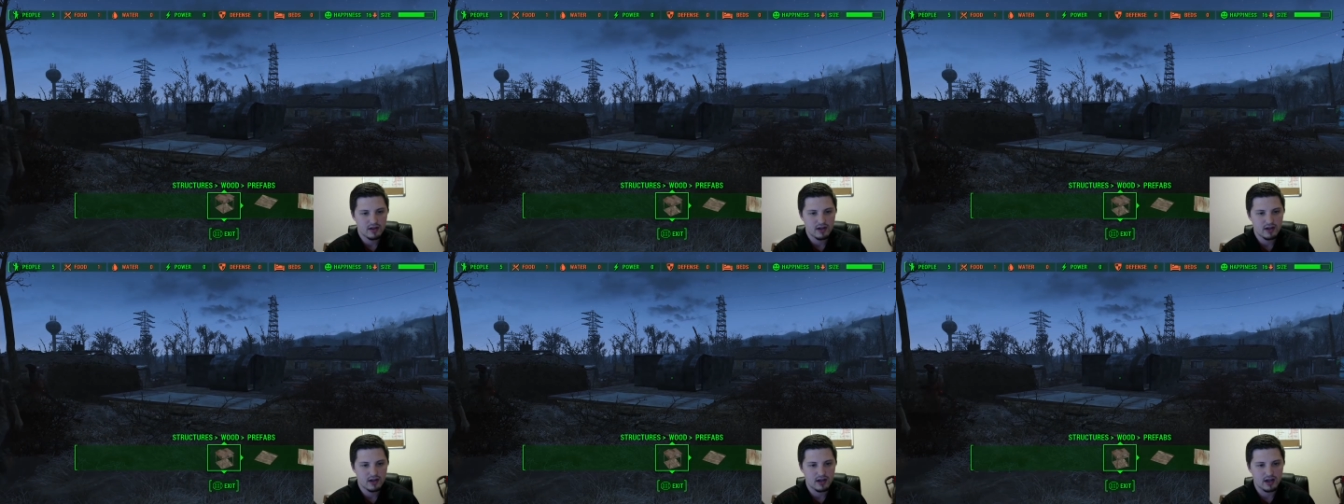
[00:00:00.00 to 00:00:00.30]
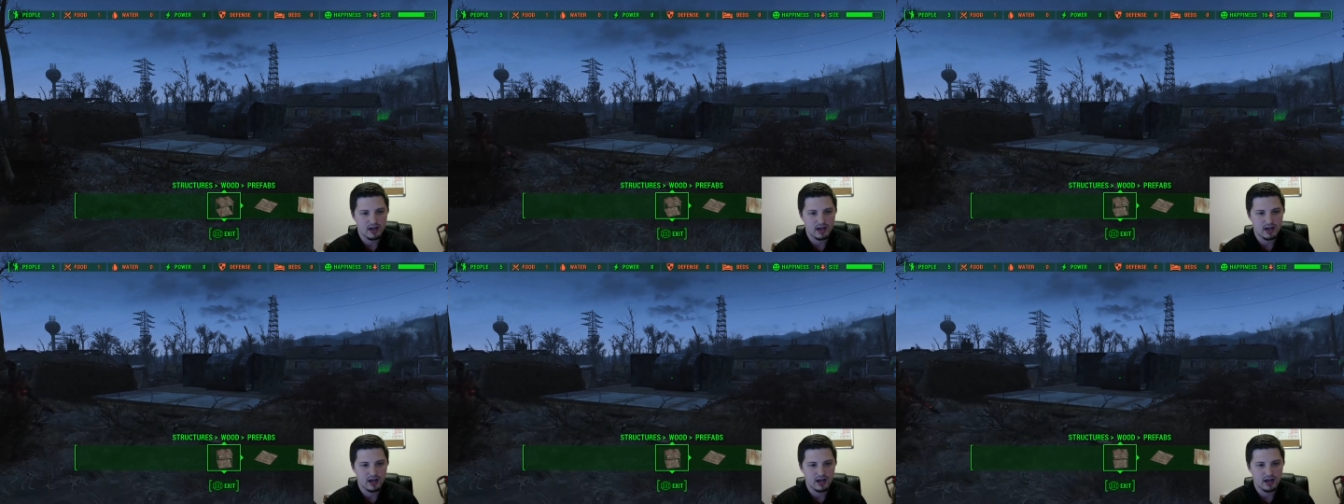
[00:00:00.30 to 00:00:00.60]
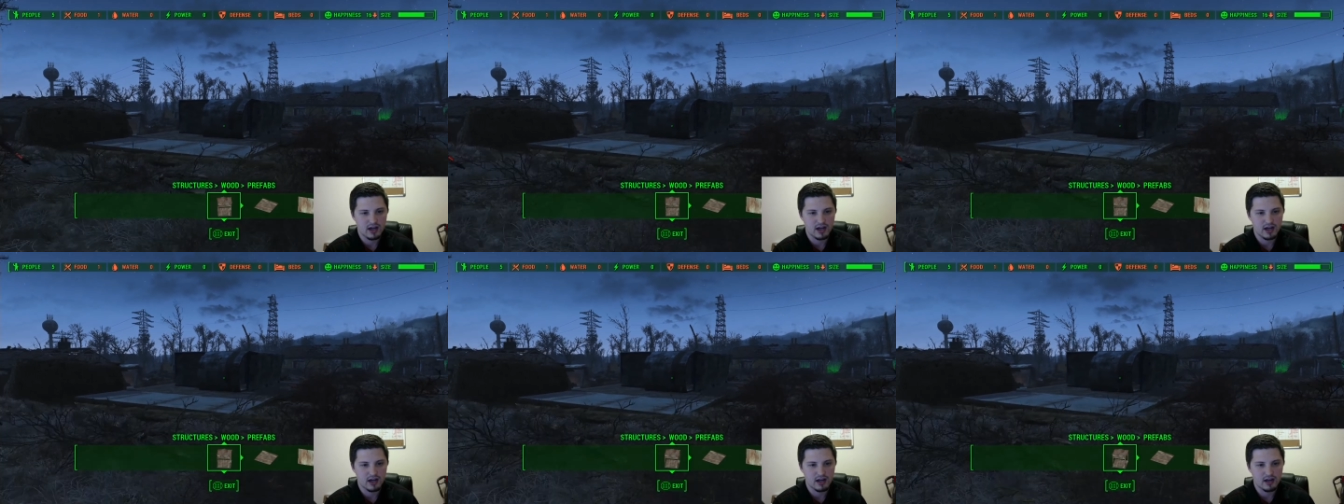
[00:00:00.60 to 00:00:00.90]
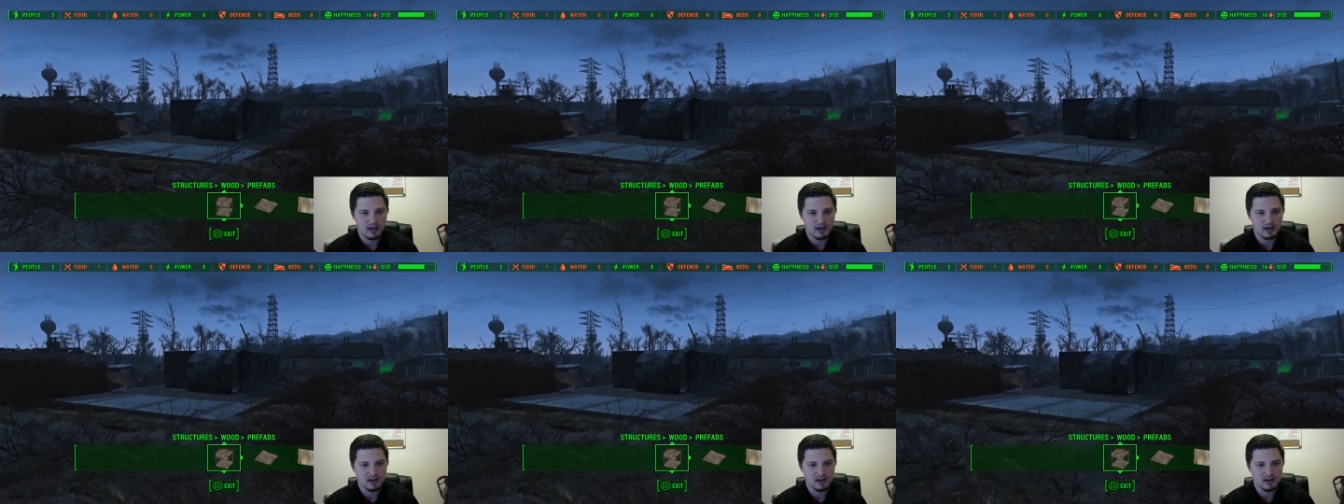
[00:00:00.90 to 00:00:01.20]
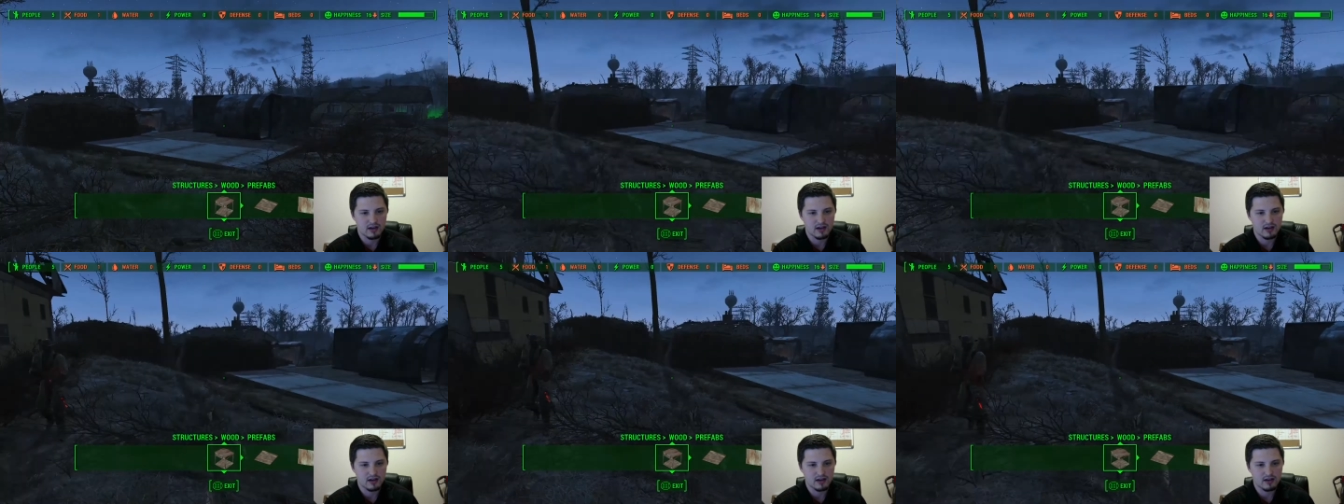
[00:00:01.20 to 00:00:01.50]

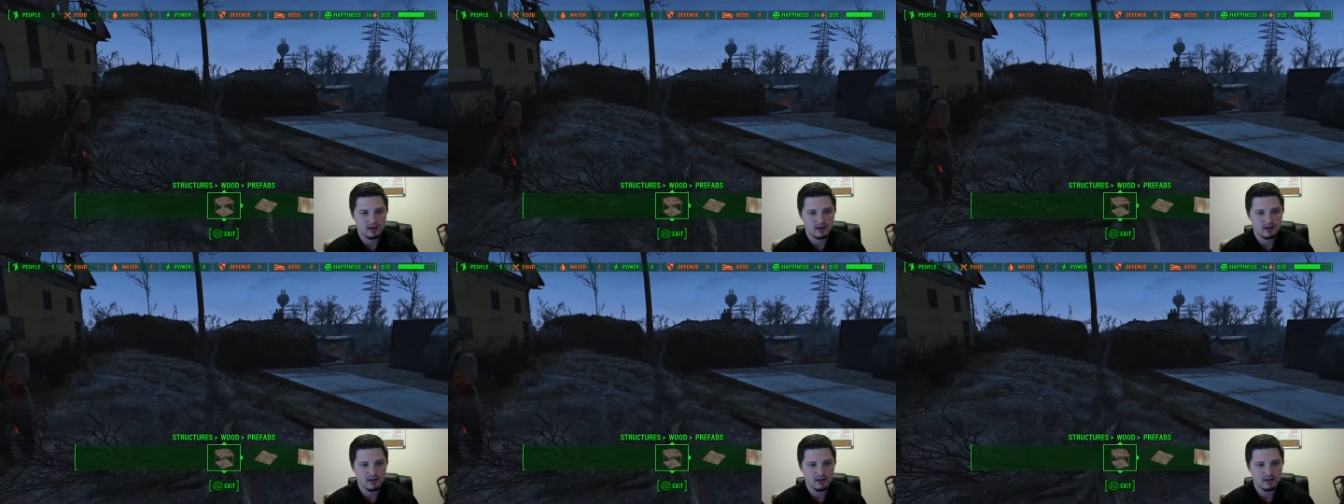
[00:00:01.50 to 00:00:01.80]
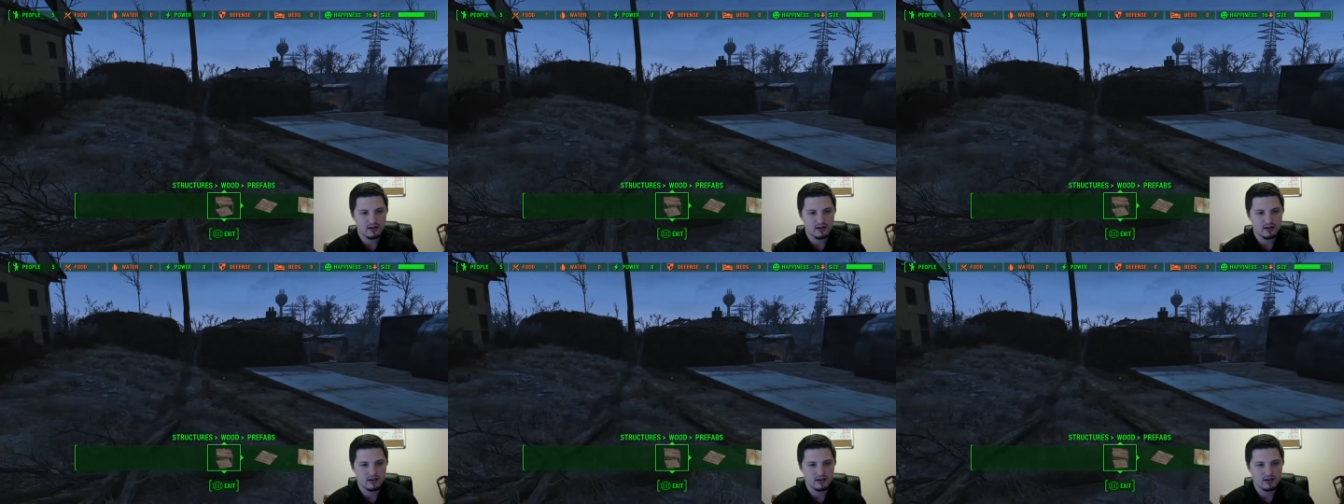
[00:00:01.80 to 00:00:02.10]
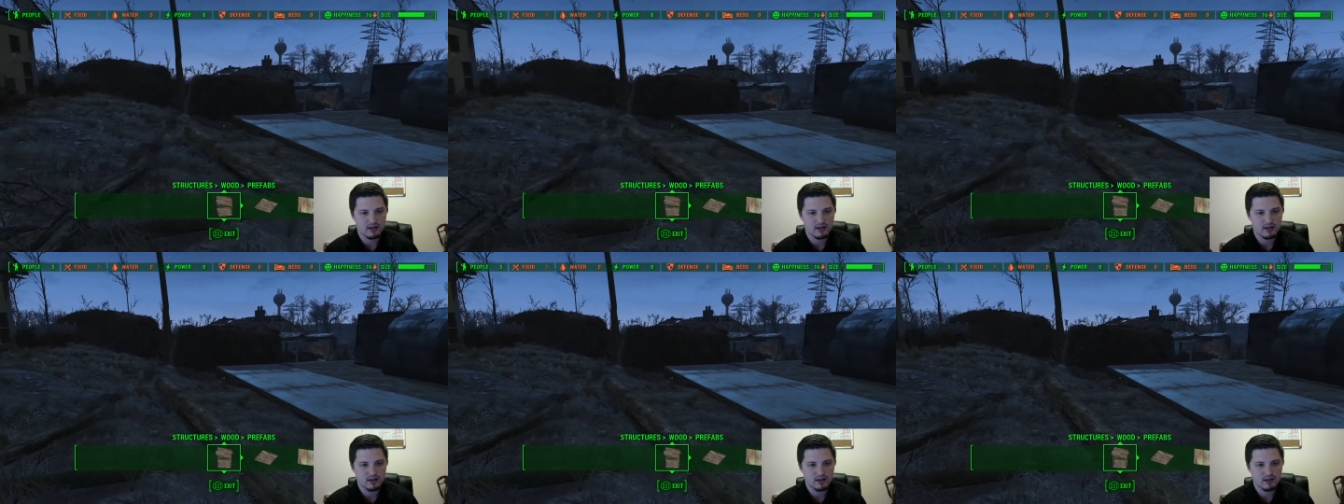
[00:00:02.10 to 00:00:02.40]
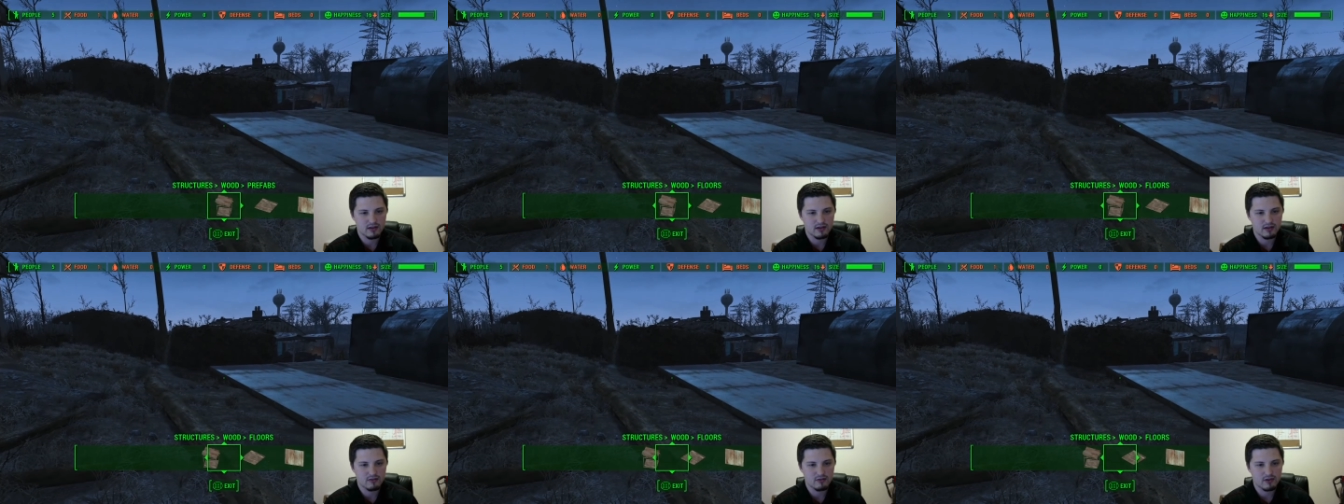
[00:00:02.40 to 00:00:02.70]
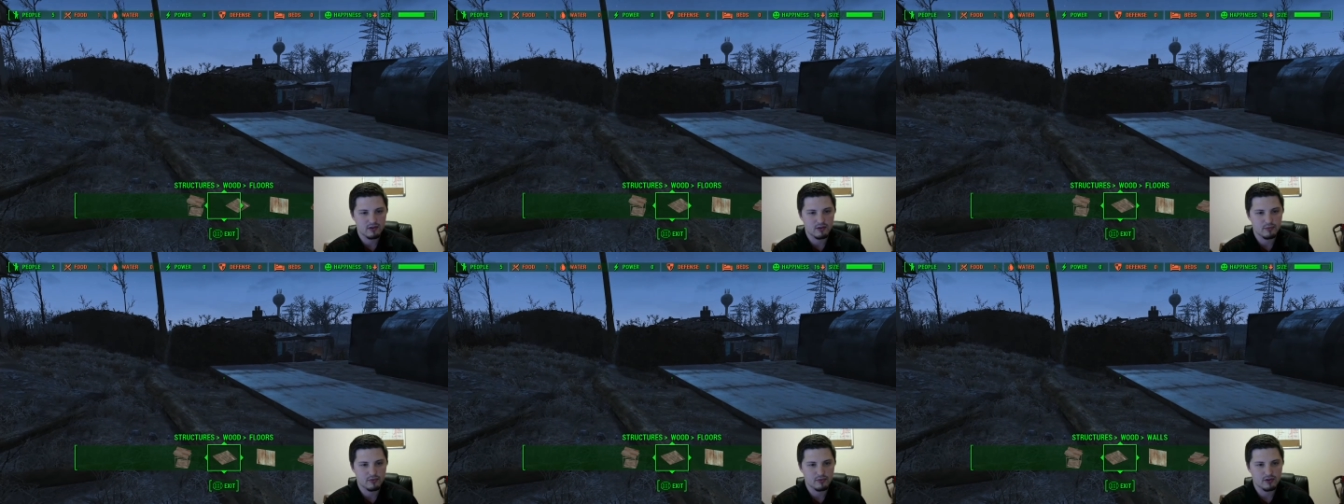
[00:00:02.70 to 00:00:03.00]
and we'll
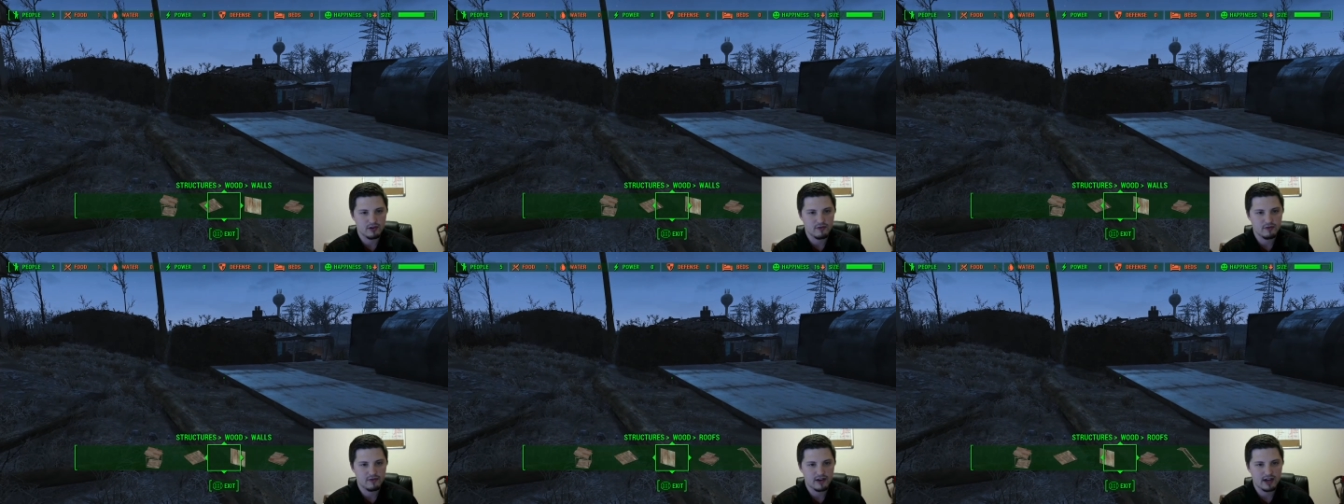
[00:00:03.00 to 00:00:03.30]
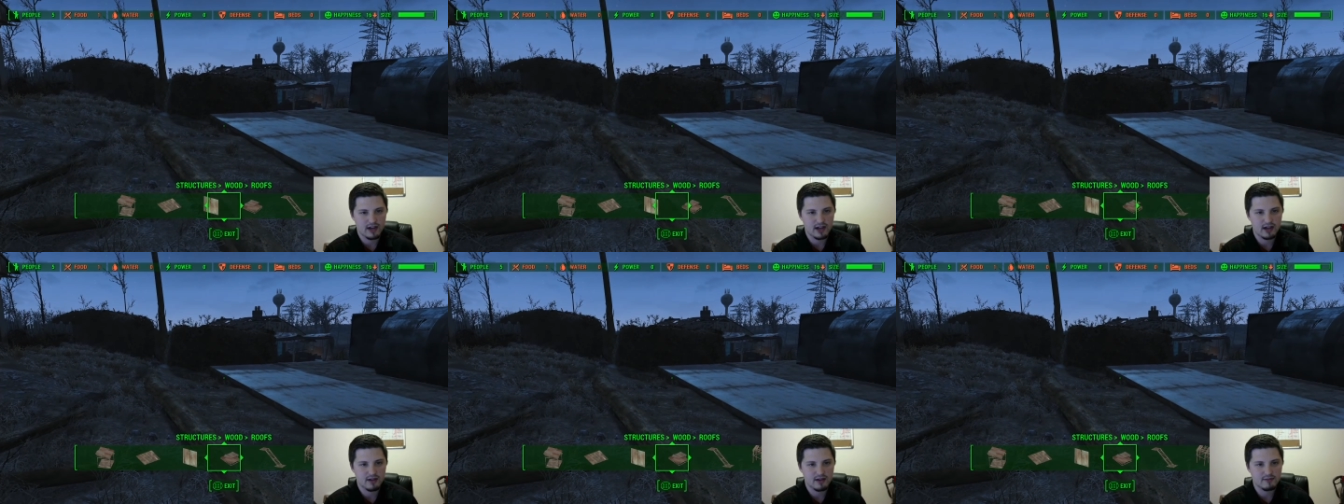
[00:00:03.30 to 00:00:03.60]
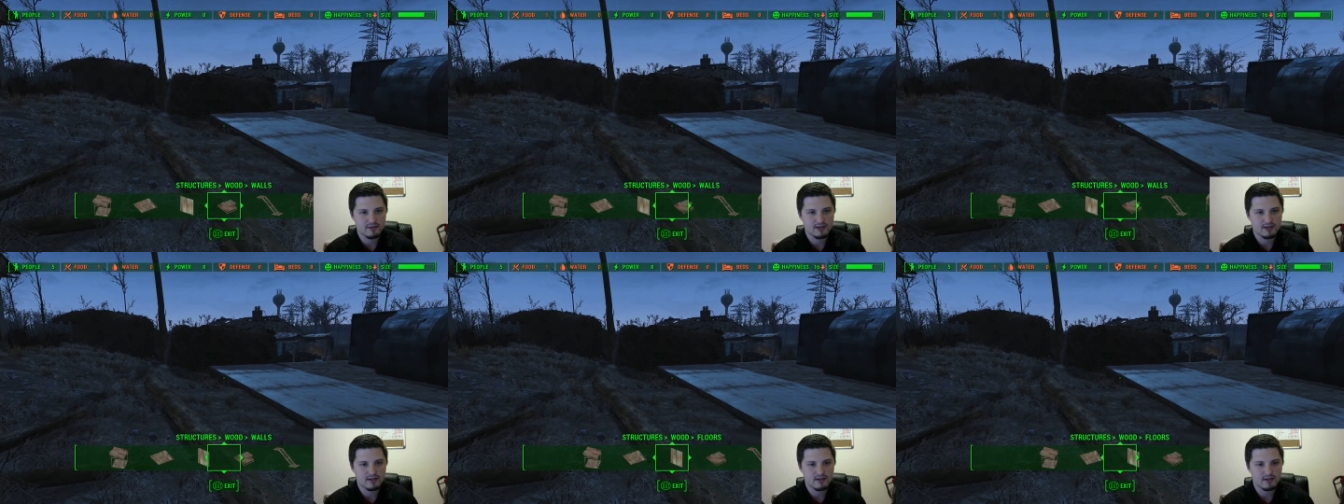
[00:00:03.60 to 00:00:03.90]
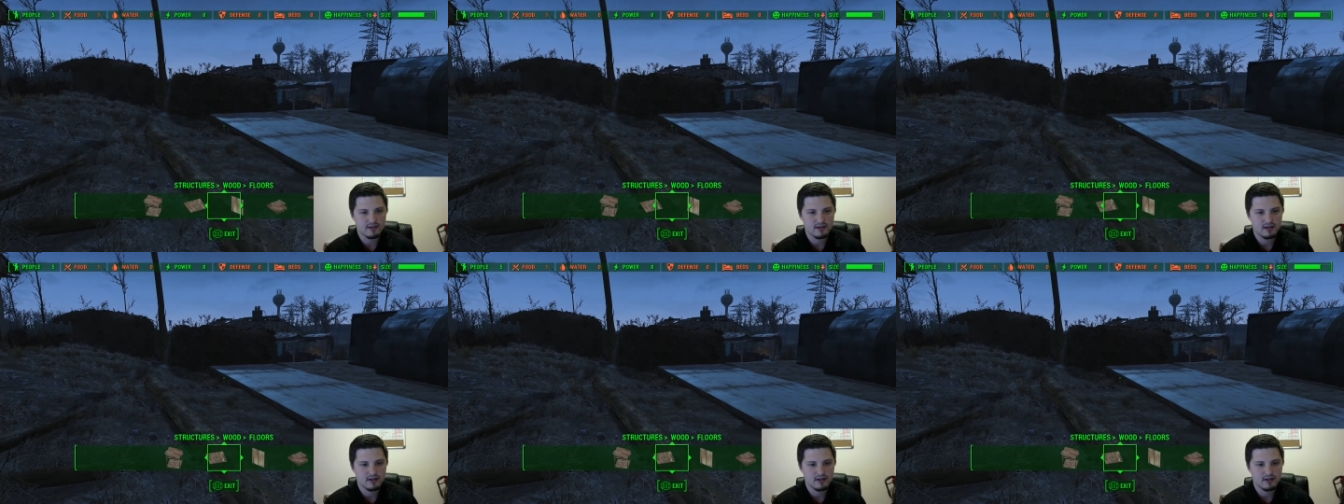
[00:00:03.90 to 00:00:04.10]
go prefabs,